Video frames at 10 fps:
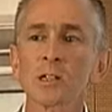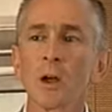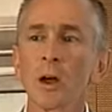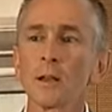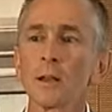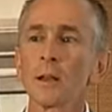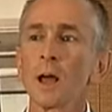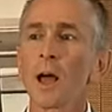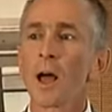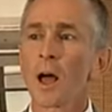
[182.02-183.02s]
saw it,
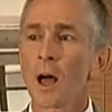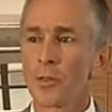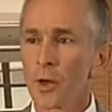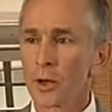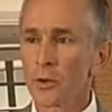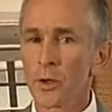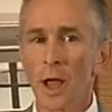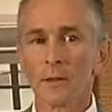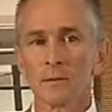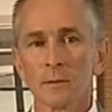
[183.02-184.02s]
I thought of you
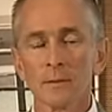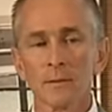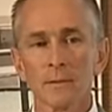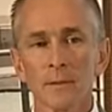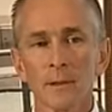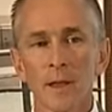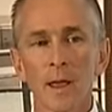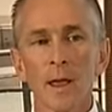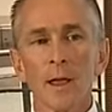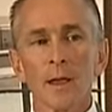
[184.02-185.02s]
guys.
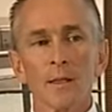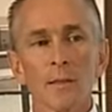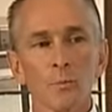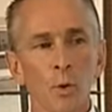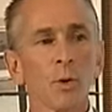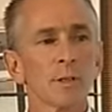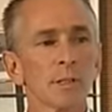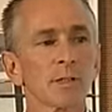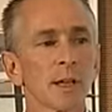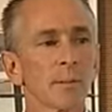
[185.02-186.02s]
The employees
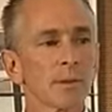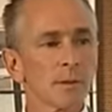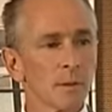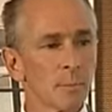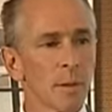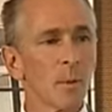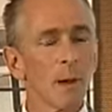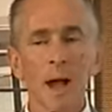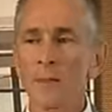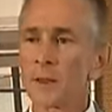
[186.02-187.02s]
at Siemens, the people
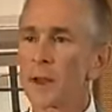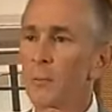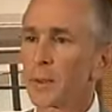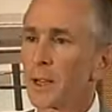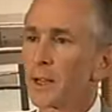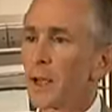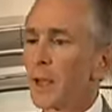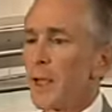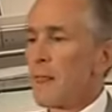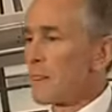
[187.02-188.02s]
behind the company
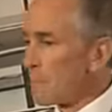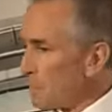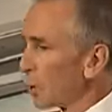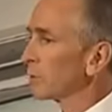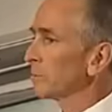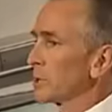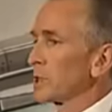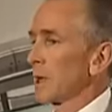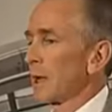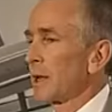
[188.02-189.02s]
that built the
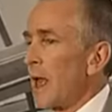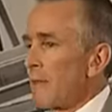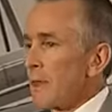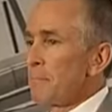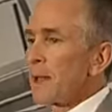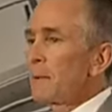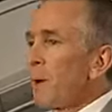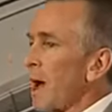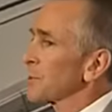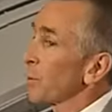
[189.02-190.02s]
machine that made it
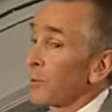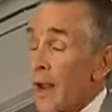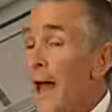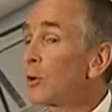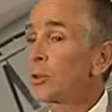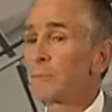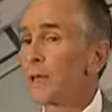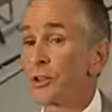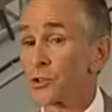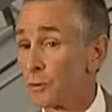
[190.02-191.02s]
possible for not only
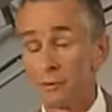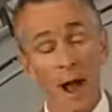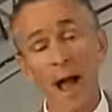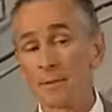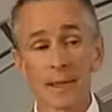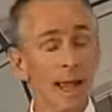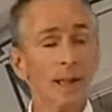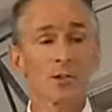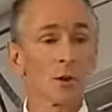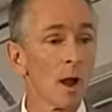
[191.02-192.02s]
me to survive
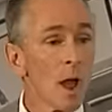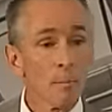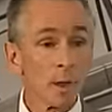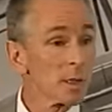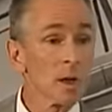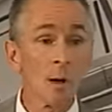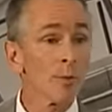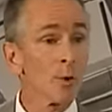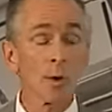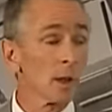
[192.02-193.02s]
cancer, but to come
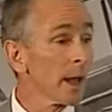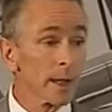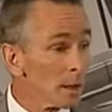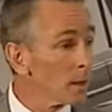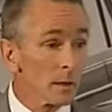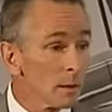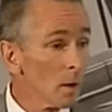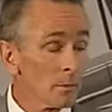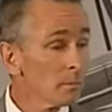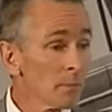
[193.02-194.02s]
through it like
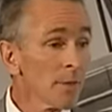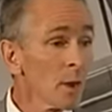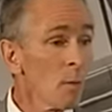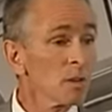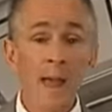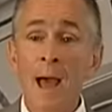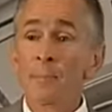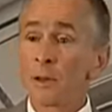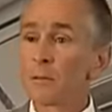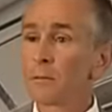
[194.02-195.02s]
nothing almost happened.